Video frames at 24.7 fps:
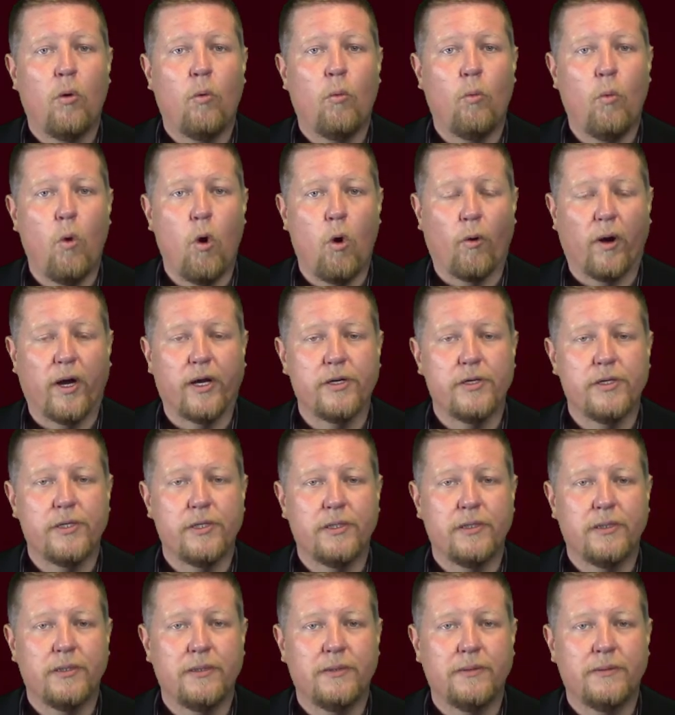warrant,
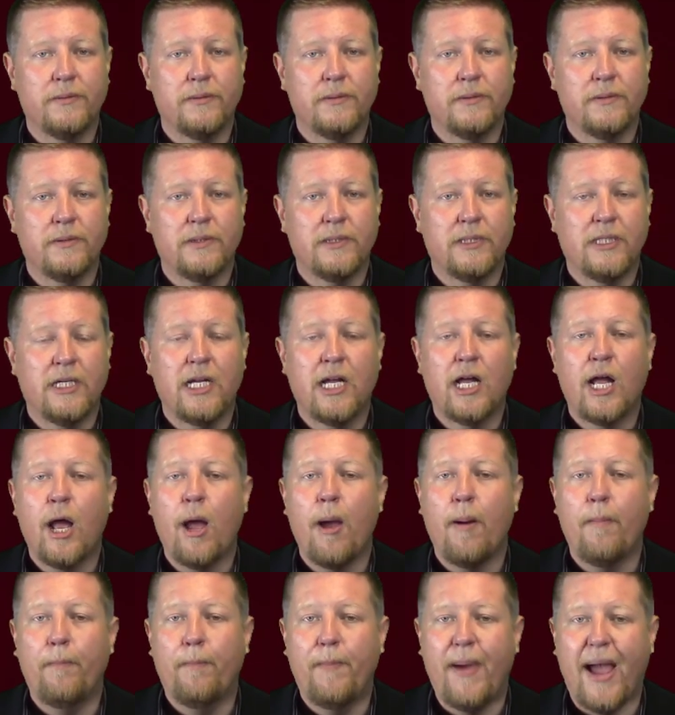
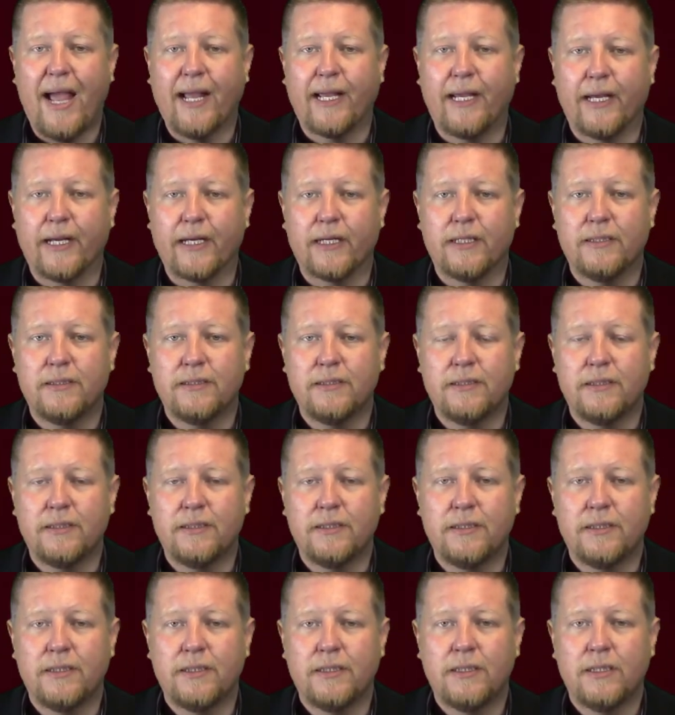backing,
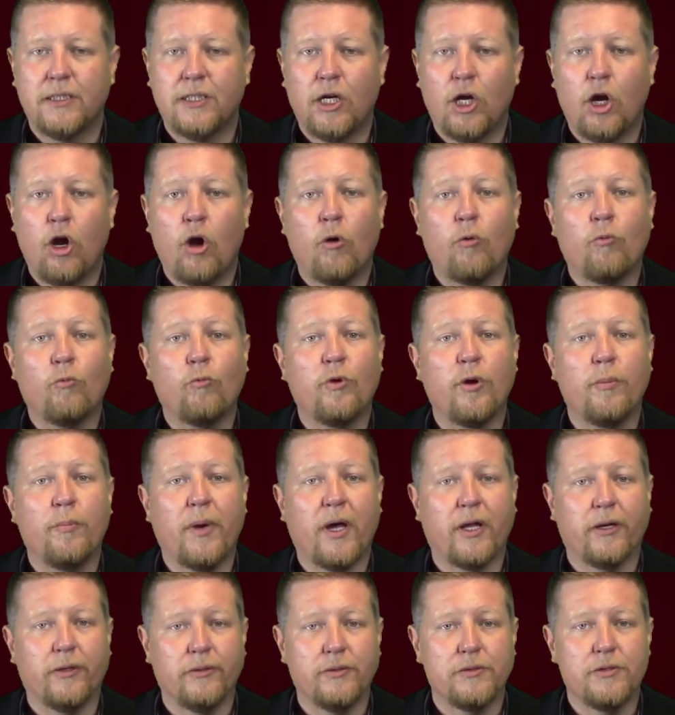
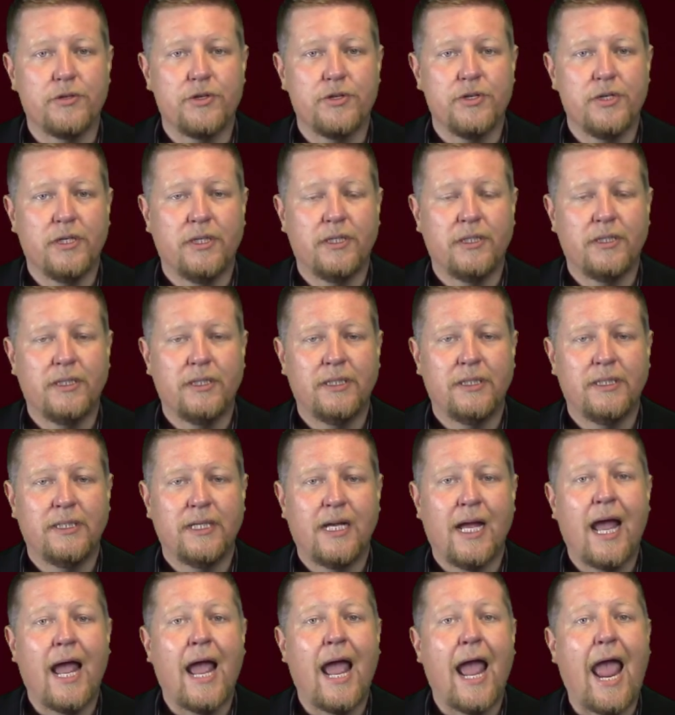rebuttals,
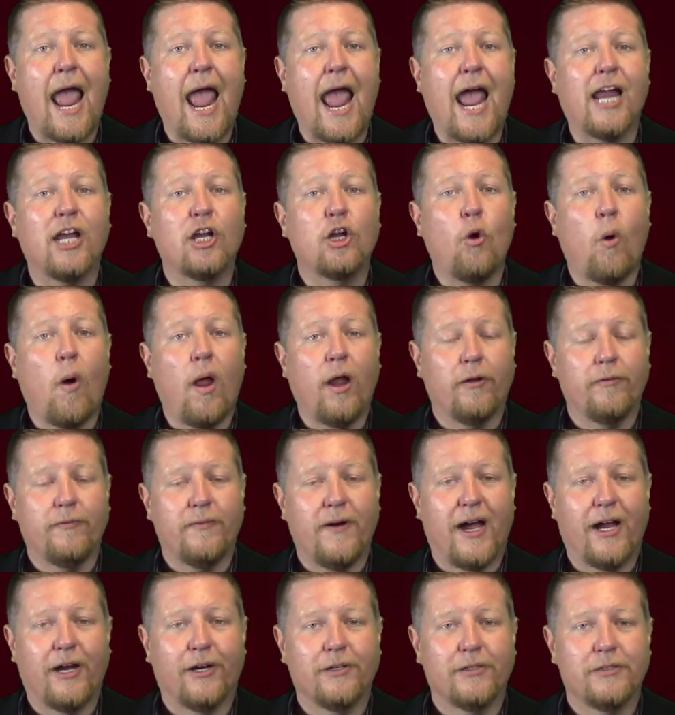and
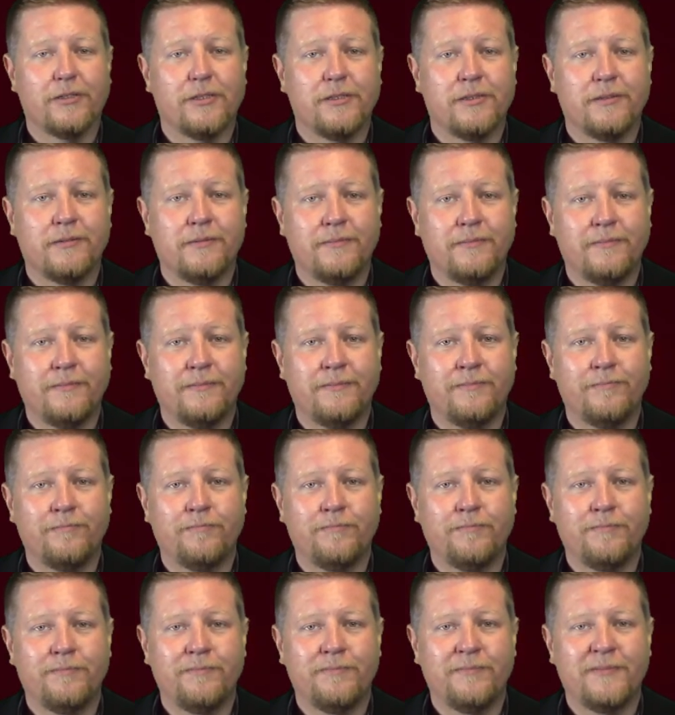qualifiers.
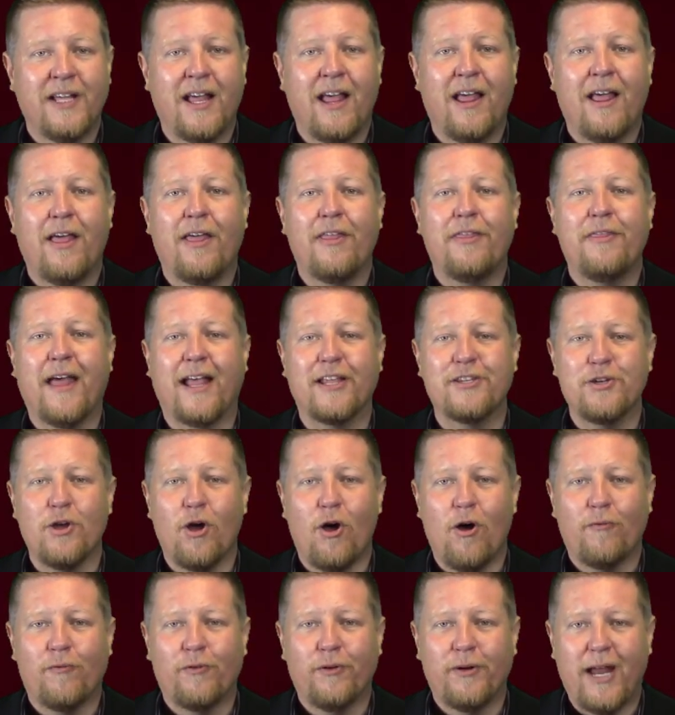That's
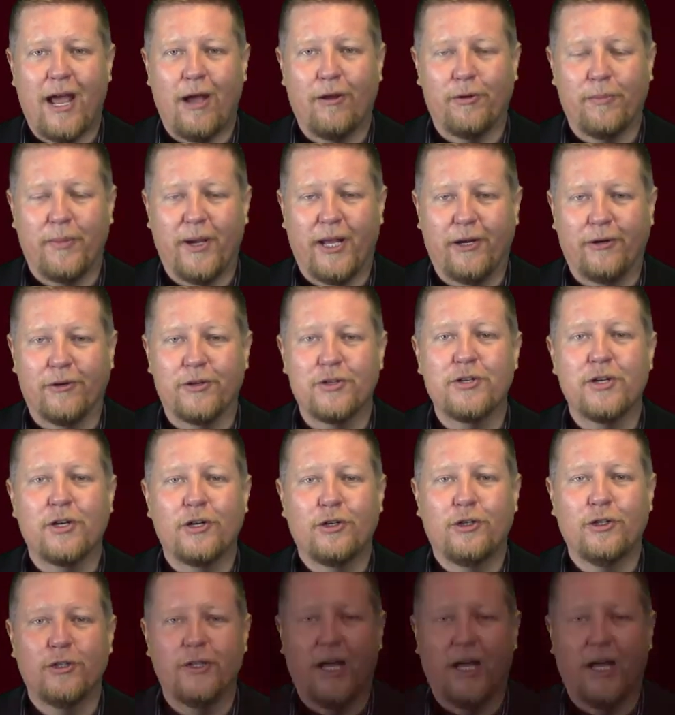all for now, debaters. Good